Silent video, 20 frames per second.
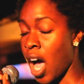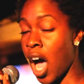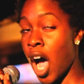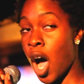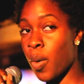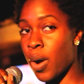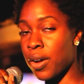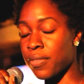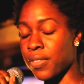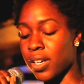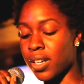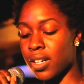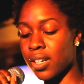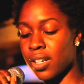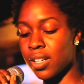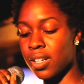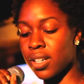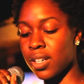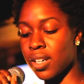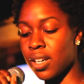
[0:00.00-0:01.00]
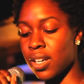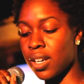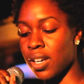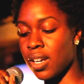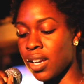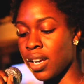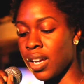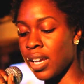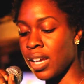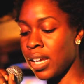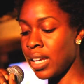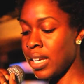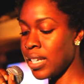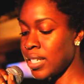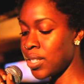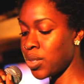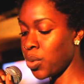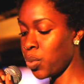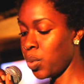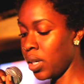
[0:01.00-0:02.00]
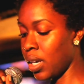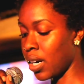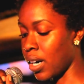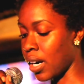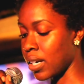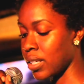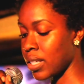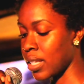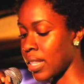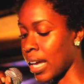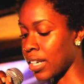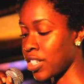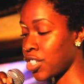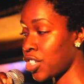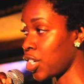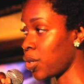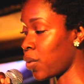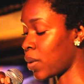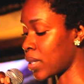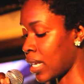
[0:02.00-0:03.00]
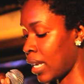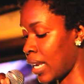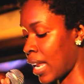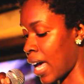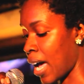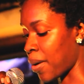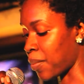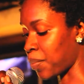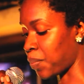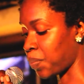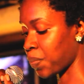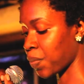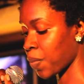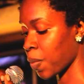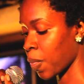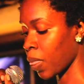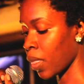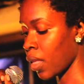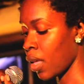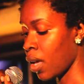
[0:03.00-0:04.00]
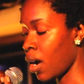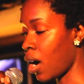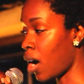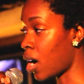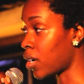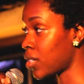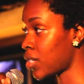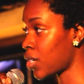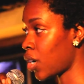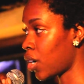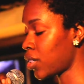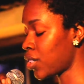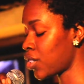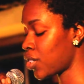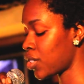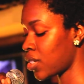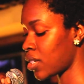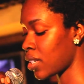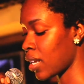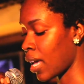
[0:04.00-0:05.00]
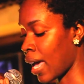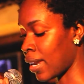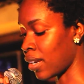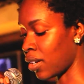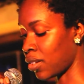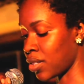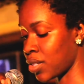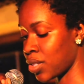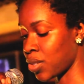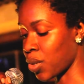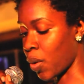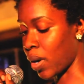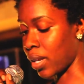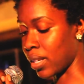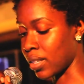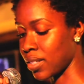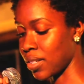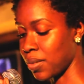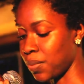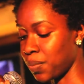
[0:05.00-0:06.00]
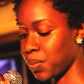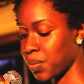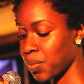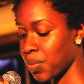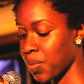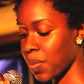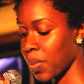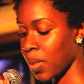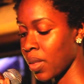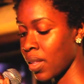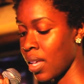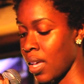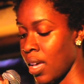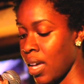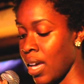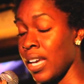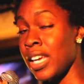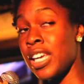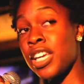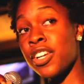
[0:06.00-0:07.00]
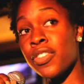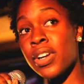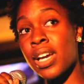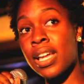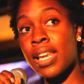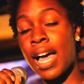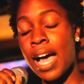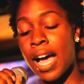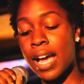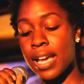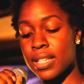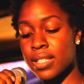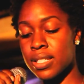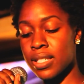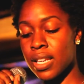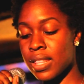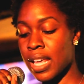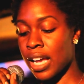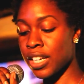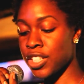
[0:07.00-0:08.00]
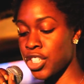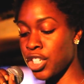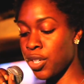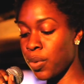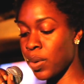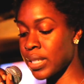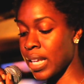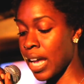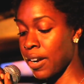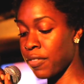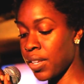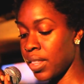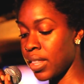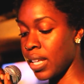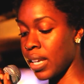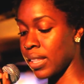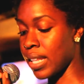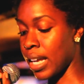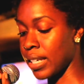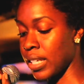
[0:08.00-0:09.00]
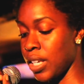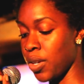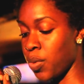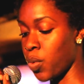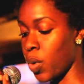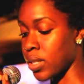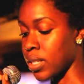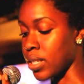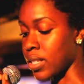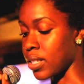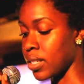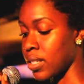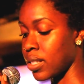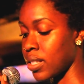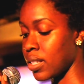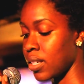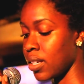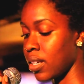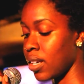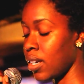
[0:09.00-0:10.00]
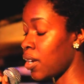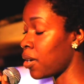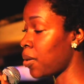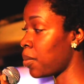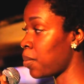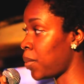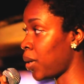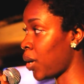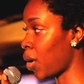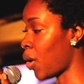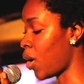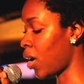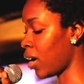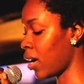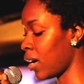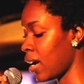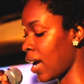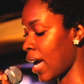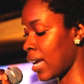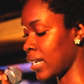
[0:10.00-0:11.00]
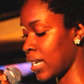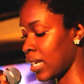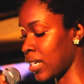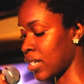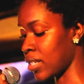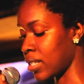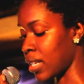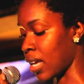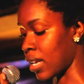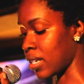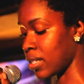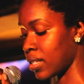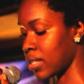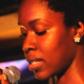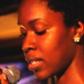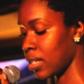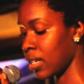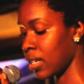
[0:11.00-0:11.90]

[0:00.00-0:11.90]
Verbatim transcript: However, he soon learned that she was a lamb, untouched and unsoiled. He realized that she was everything that he wasn't, pure and innocent.